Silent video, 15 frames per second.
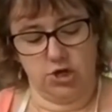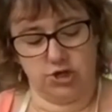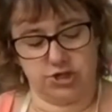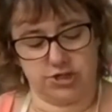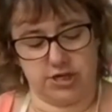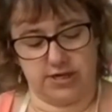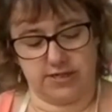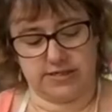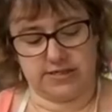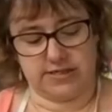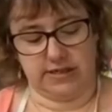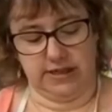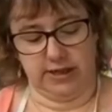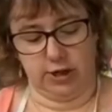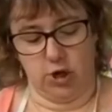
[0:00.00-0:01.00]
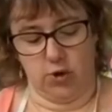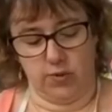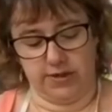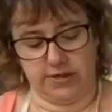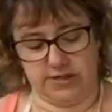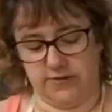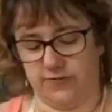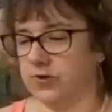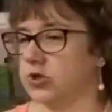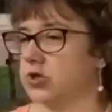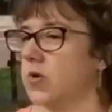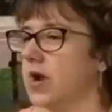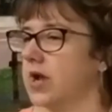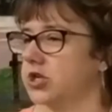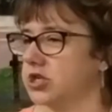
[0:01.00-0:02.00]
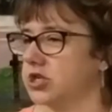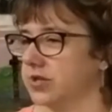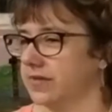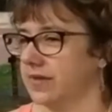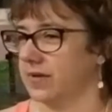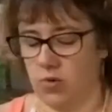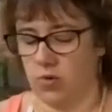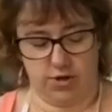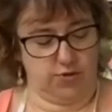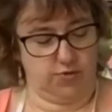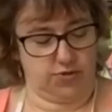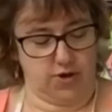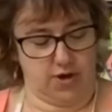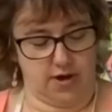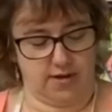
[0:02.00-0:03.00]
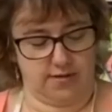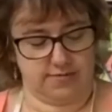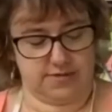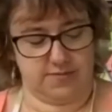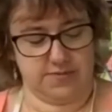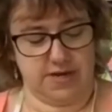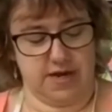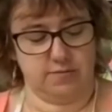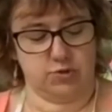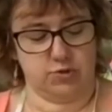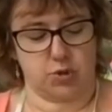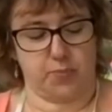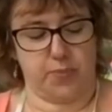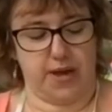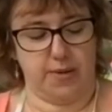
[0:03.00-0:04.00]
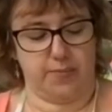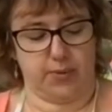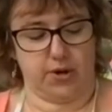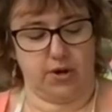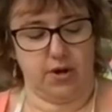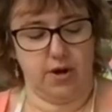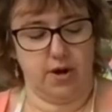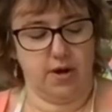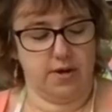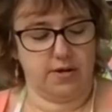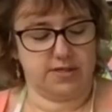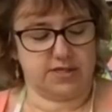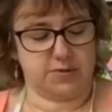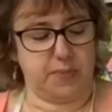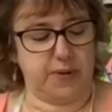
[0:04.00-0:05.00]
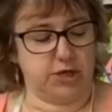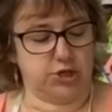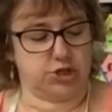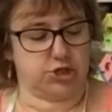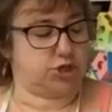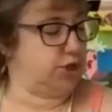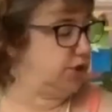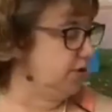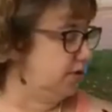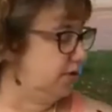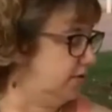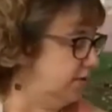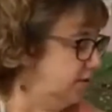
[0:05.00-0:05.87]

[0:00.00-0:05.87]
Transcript: You're just going to suddenly go in a different direction than what you thought. Sometimes your paper speaks to you.